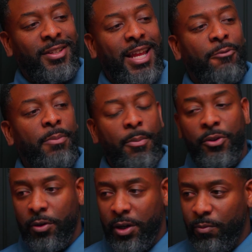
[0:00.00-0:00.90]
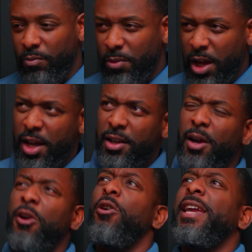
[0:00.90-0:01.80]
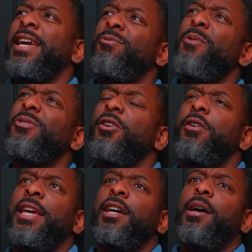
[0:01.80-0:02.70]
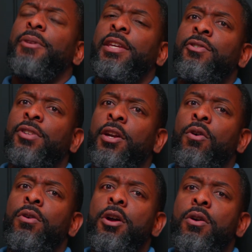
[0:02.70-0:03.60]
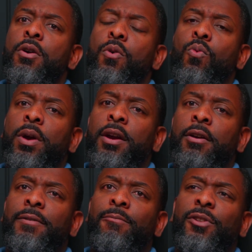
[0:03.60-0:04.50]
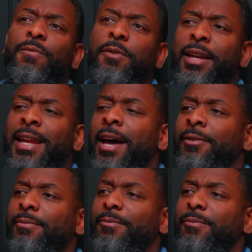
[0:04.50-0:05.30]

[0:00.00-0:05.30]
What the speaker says: And I remember during what was the hurricane a couple of years ago where it was flooding out?